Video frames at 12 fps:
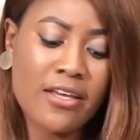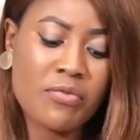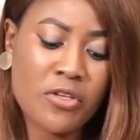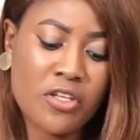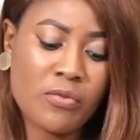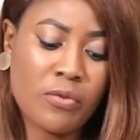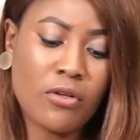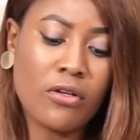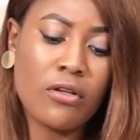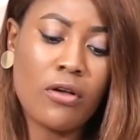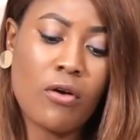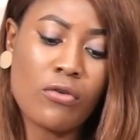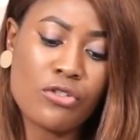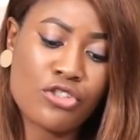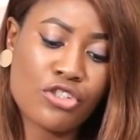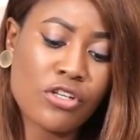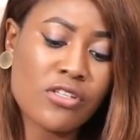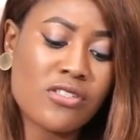people
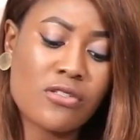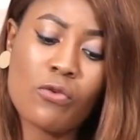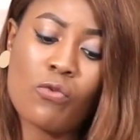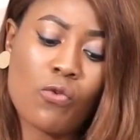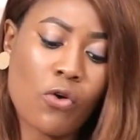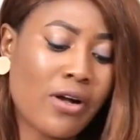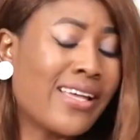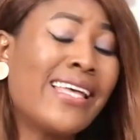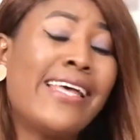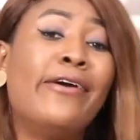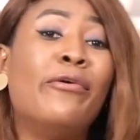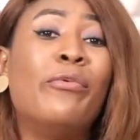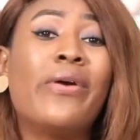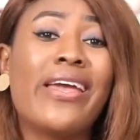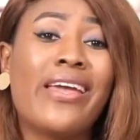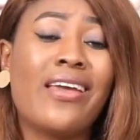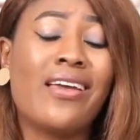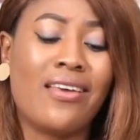just walk
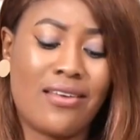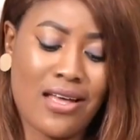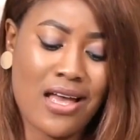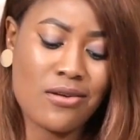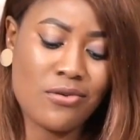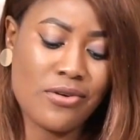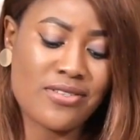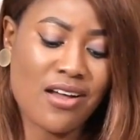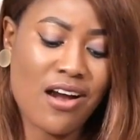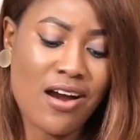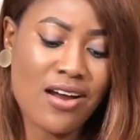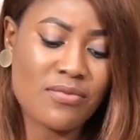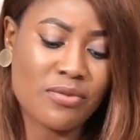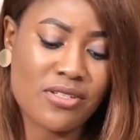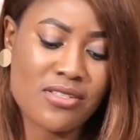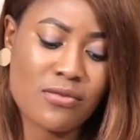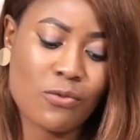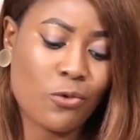away. I know it's hard,
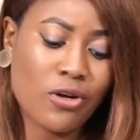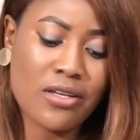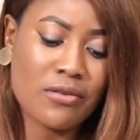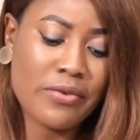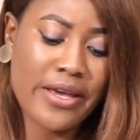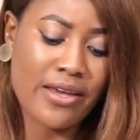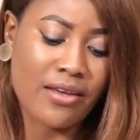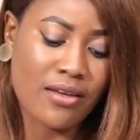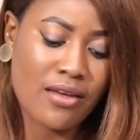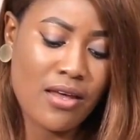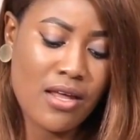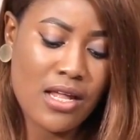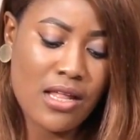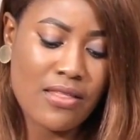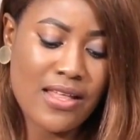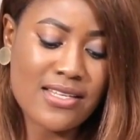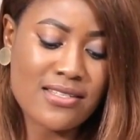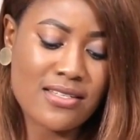but walk away.
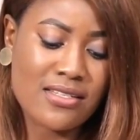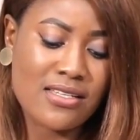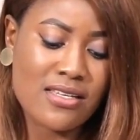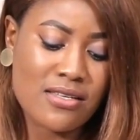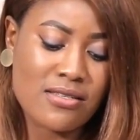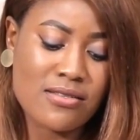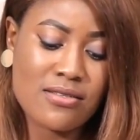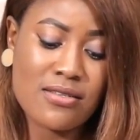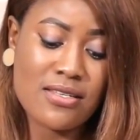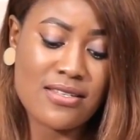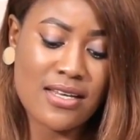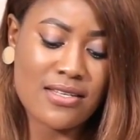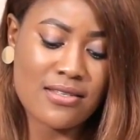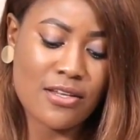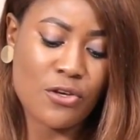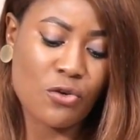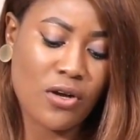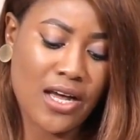That's the e easiest
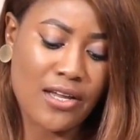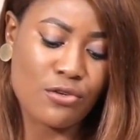thing you can